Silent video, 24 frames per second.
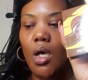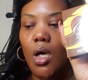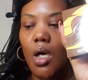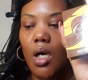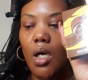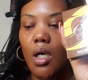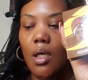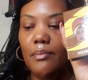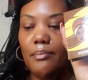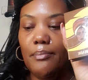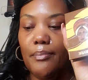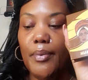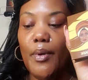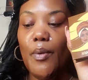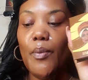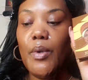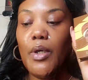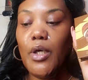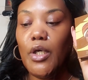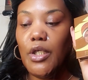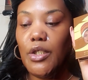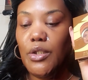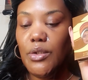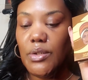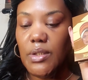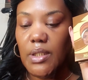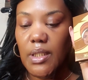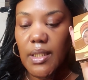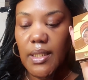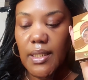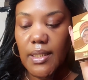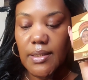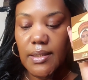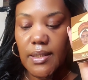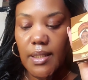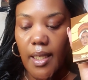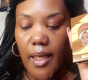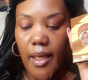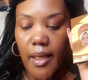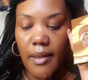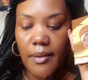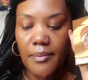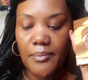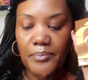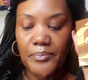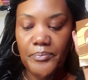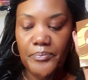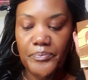but we're going to use it again today,
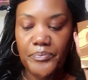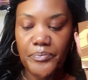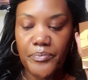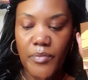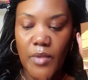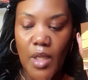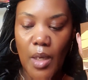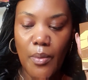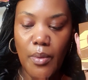and